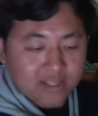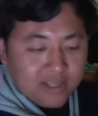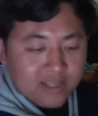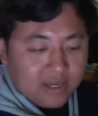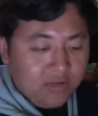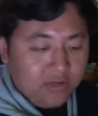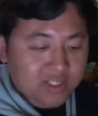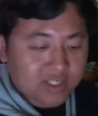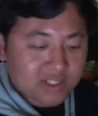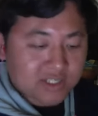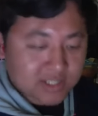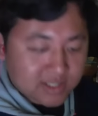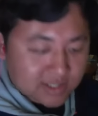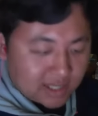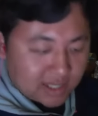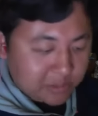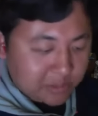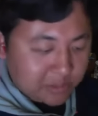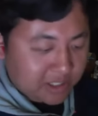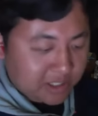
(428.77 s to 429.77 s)
now at this
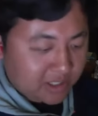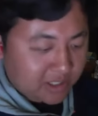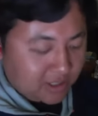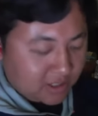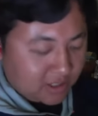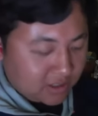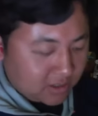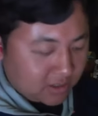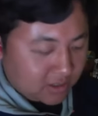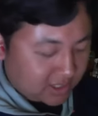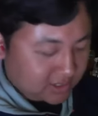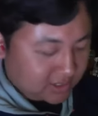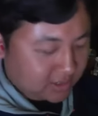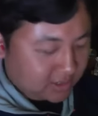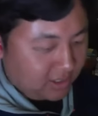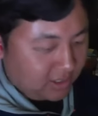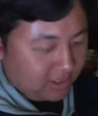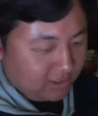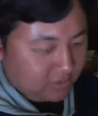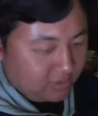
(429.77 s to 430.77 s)
time of the year, it's
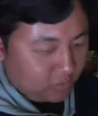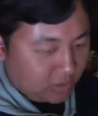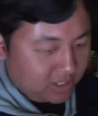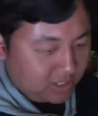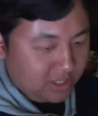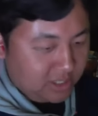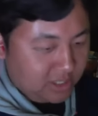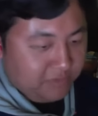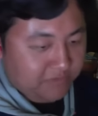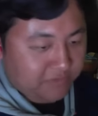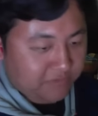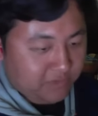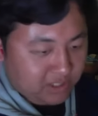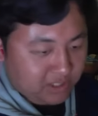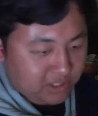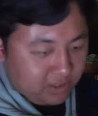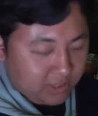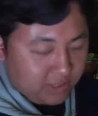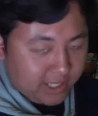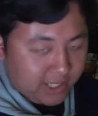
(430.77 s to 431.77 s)
like what type of fish
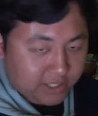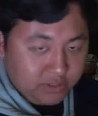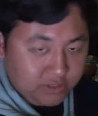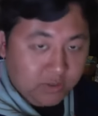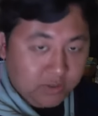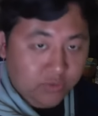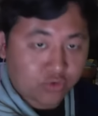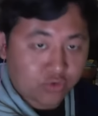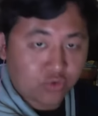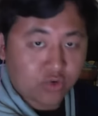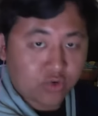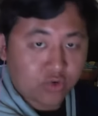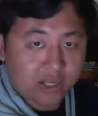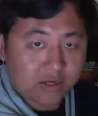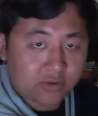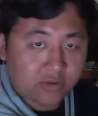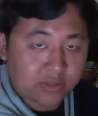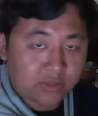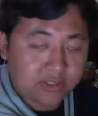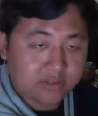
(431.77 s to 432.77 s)
can you catch around your
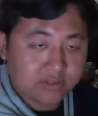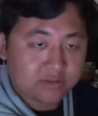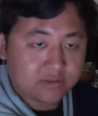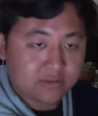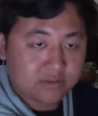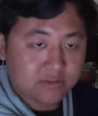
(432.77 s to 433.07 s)
area?